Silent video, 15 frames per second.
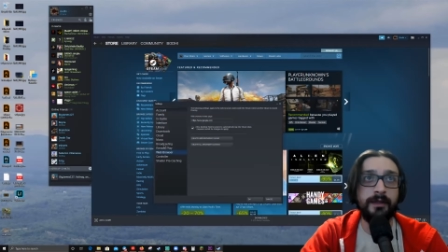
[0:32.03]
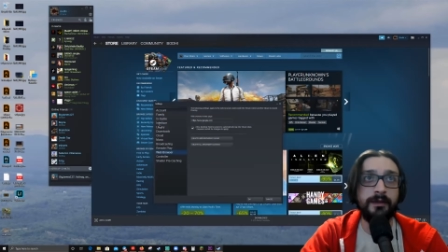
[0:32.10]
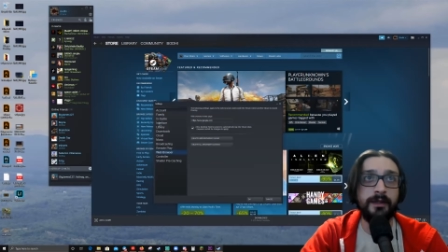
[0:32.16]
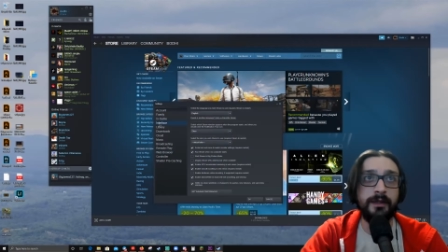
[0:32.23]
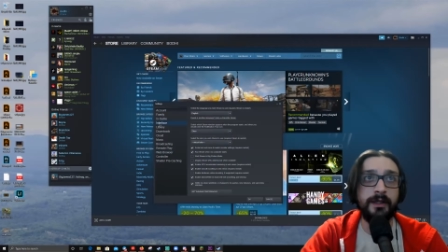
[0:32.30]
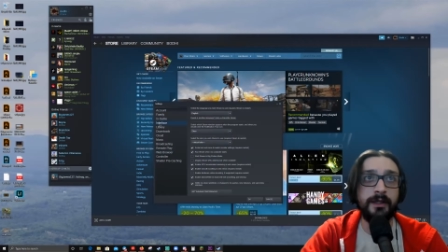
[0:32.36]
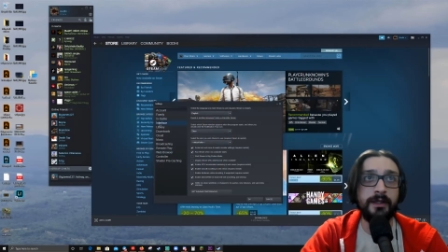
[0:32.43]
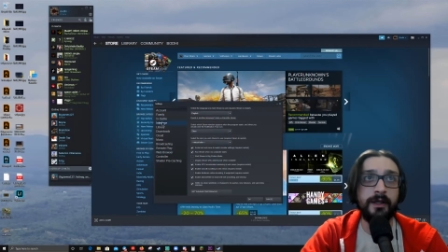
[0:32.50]
You
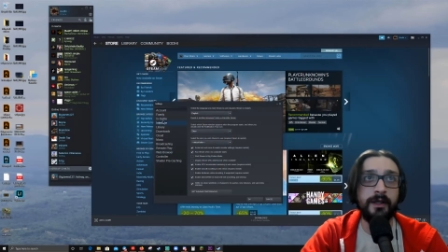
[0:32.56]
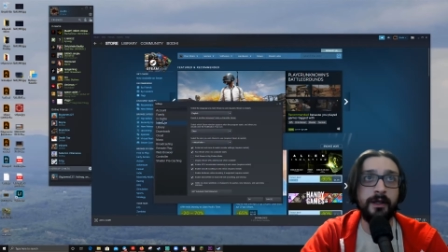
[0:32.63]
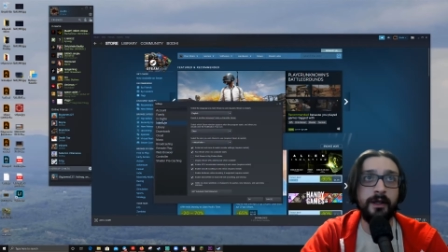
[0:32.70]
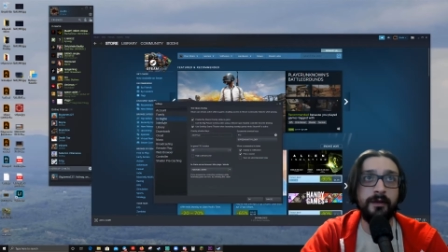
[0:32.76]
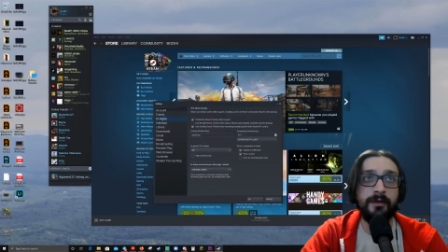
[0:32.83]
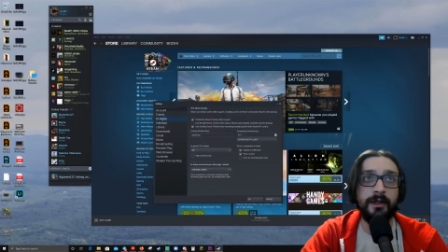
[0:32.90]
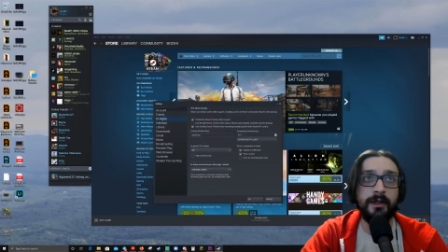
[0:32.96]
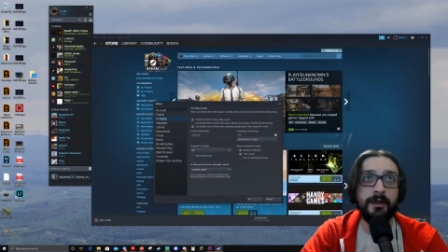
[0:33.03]
can turn off
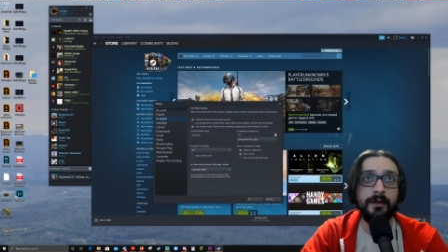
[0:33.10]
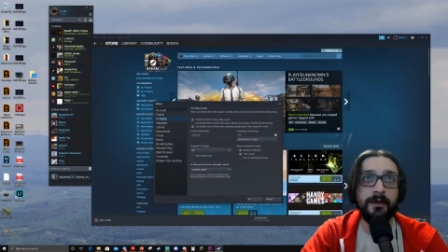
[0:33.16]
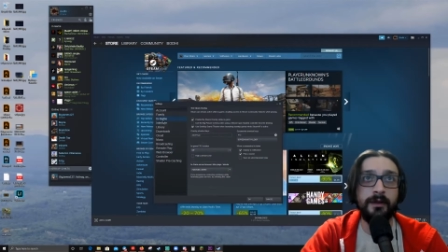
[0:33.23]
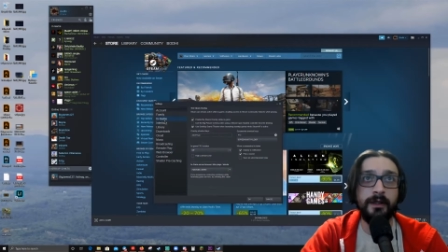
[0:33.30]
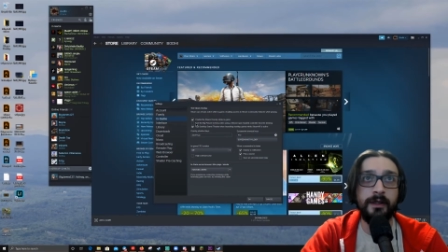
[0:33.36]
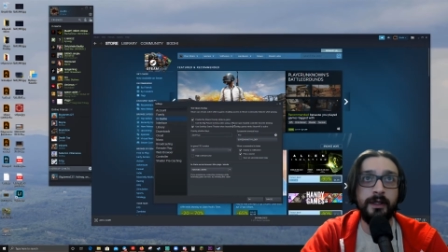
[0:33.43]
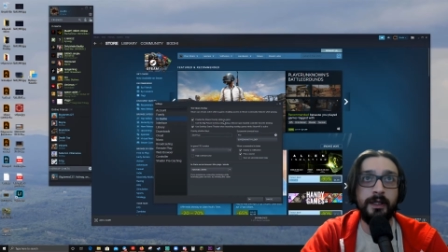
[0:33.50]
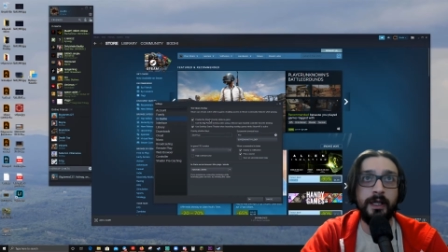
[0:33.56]
the uh,
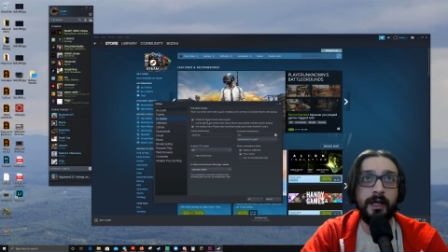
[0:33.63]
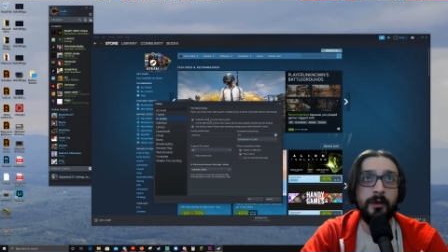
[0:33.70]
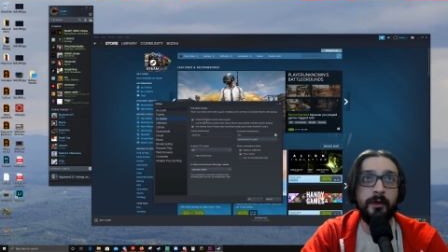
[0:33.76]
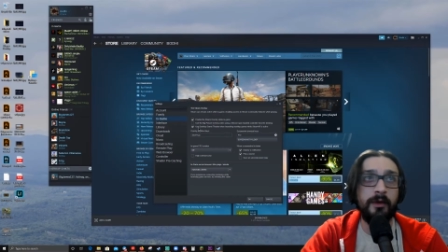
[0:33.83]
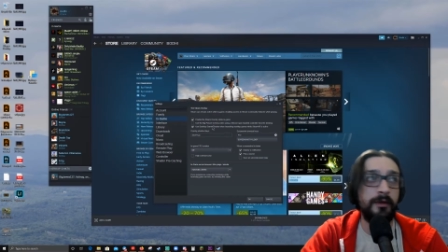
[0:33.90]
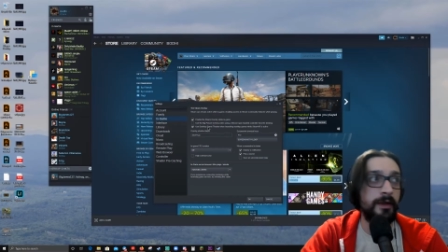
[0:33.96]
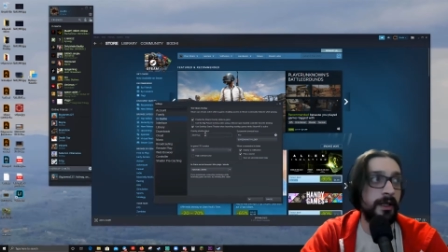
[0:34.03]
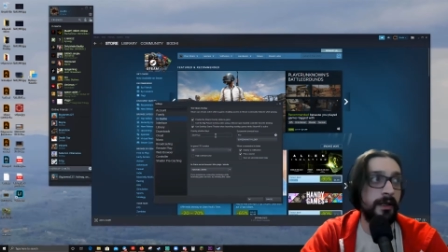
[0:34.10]
in-game
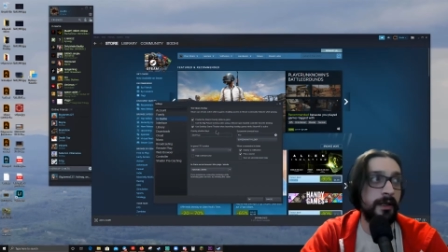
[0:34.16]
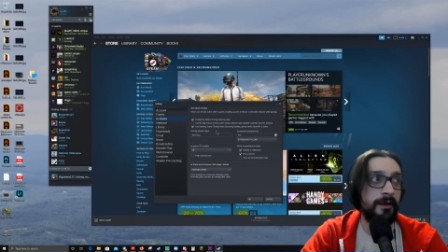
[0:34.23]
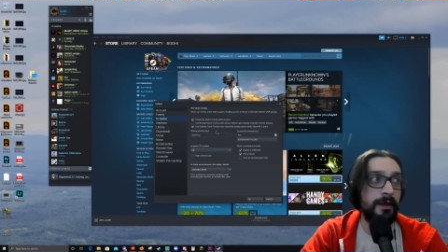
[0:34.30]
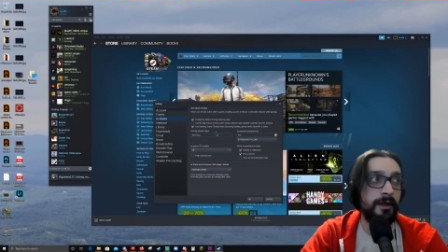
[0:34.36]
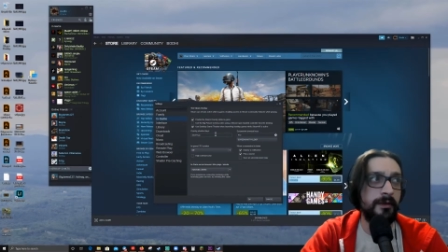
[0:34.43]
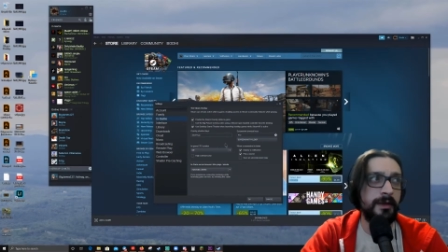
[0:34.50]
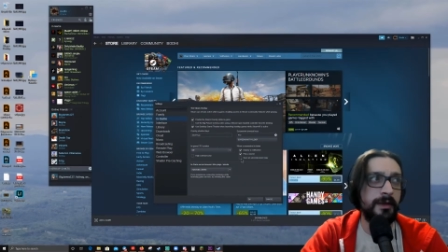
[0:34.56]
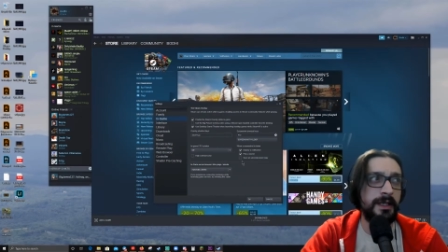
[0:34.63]
overlay or whatever,
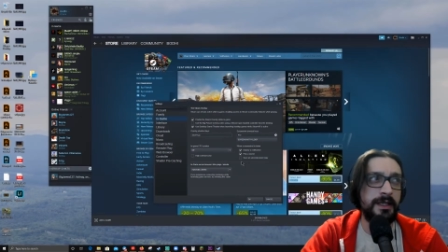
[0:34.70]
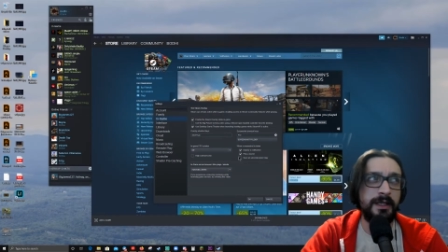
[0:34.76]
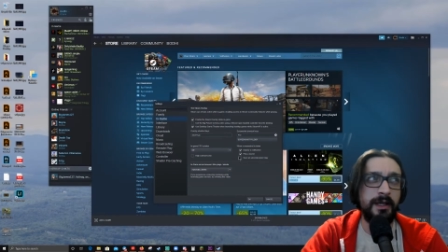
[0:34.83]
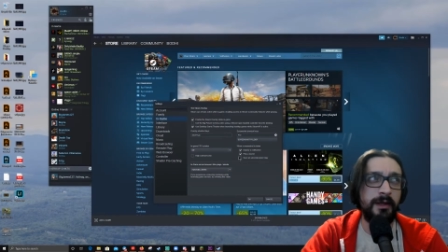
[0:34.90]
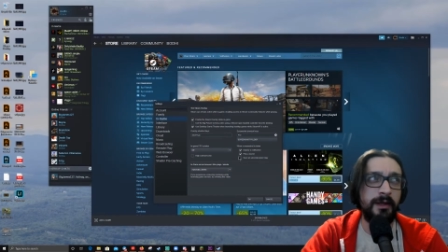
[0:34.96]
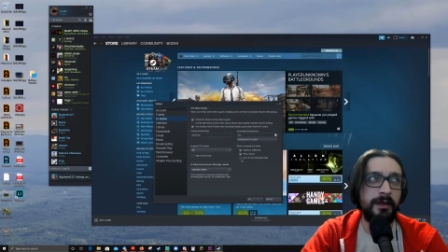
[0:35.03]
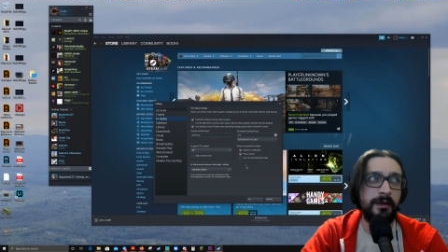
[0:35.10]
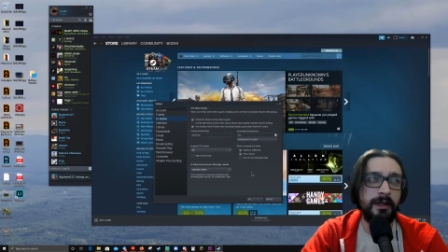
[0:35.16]
but that's not what
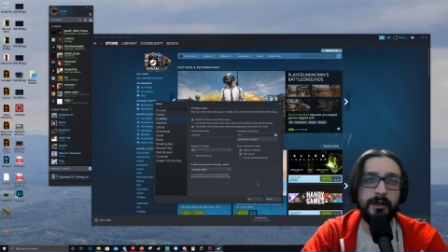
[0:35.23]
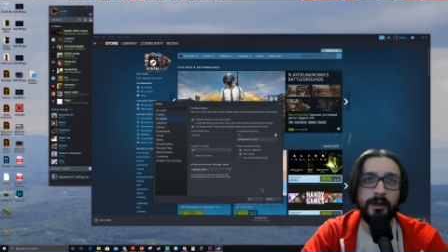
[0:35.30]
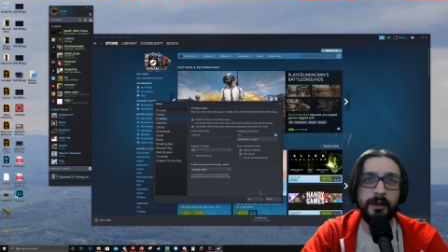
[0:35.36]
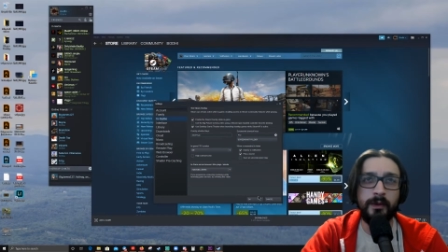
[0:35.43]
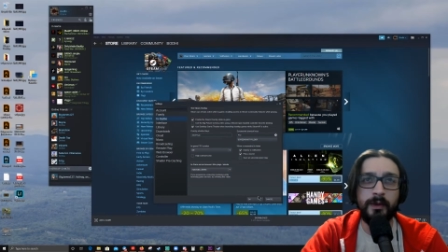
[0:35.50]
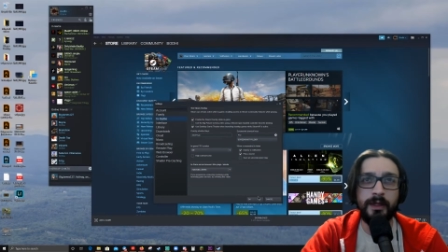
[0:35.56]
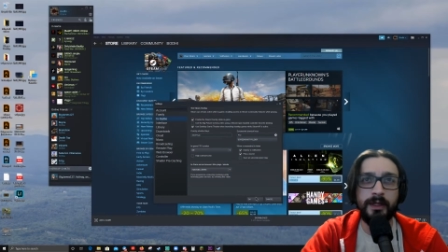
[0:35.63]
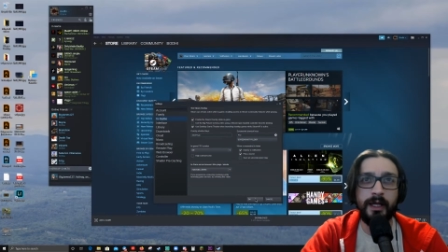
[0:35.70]
I want to do. I
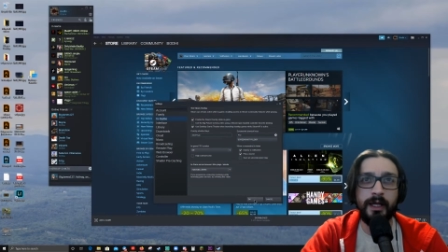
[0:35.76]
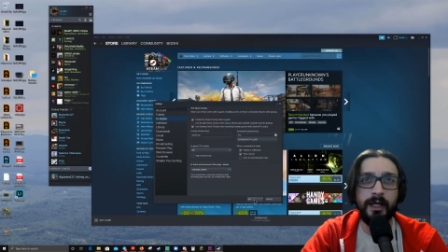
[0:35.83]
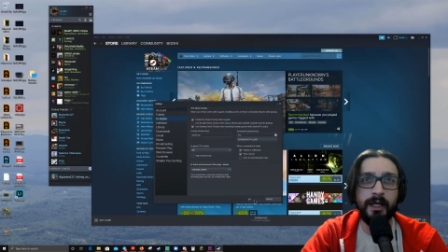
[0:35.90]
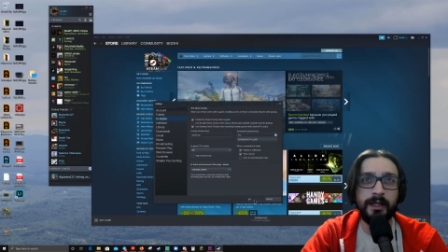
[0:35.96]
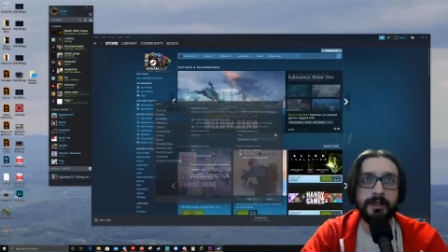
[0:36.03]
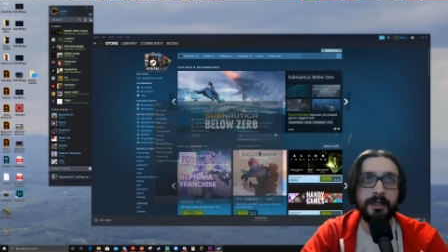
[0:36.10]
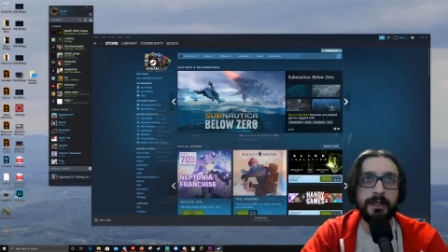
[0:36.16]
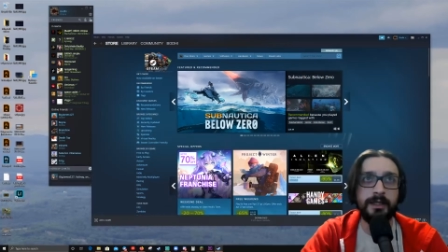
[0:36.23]
want that
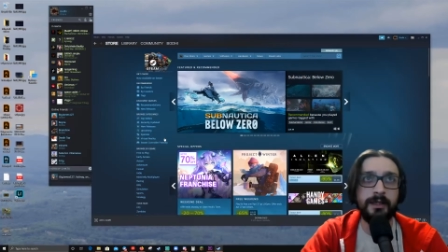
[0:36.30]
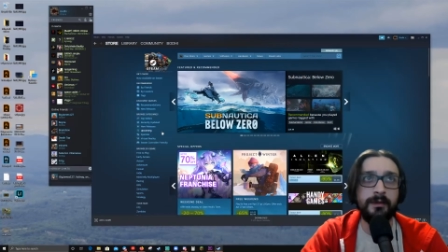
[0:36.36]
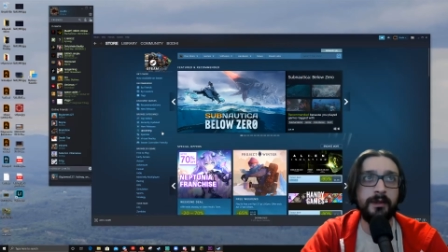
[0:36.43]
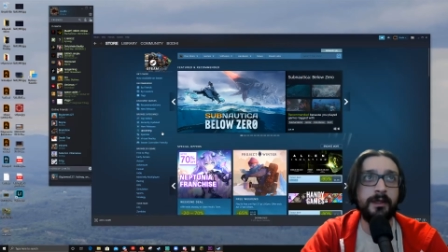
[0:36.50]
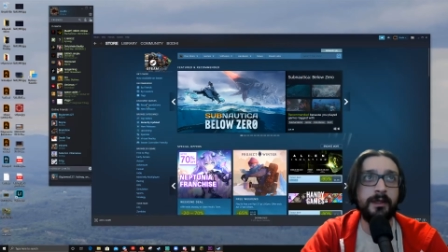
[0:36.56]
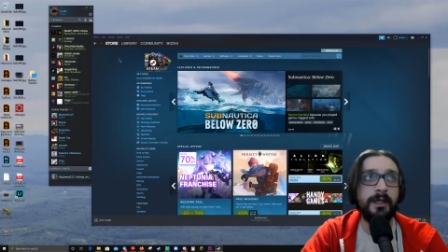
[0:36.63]
accessible.